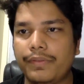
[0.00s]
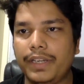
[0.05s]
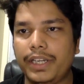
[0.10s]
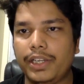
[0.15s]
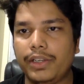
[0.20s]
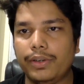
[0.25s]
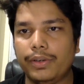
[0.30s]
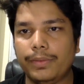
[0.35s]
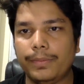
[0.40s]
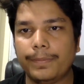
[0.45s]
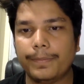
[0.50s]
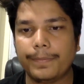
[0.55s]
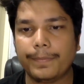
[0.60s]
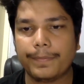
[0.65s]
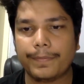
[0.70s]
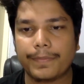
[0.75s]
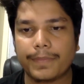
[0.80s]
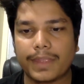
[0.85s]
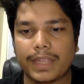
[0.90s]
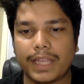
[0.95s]
video
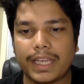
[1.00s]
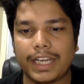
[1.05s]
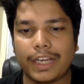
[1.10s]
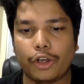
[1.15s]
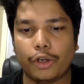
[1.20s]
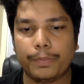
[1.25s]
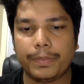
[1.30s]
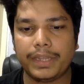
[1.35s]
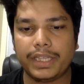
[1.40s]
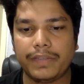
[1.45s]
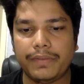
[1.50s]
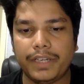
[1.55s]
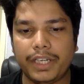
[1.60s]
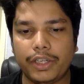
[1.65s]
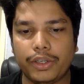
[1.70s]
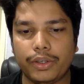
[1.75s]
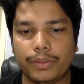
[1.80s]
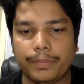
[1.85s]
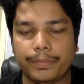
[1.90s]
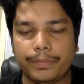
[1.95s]
and now open the
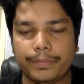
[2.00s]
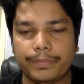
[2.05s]
video.